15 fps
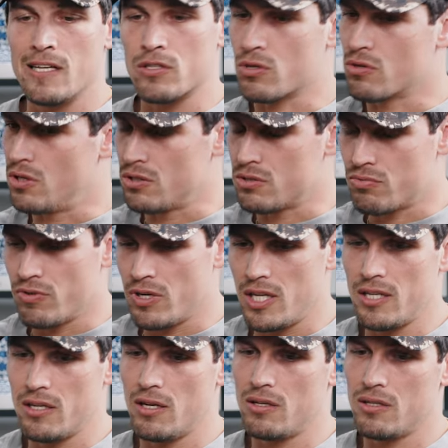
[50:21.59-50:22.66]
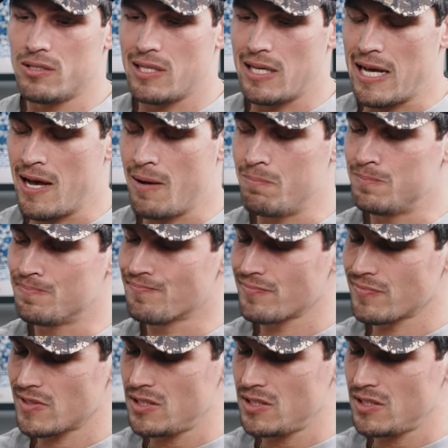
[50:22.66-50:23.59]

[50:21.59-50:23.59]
It's, it's relentless. Um,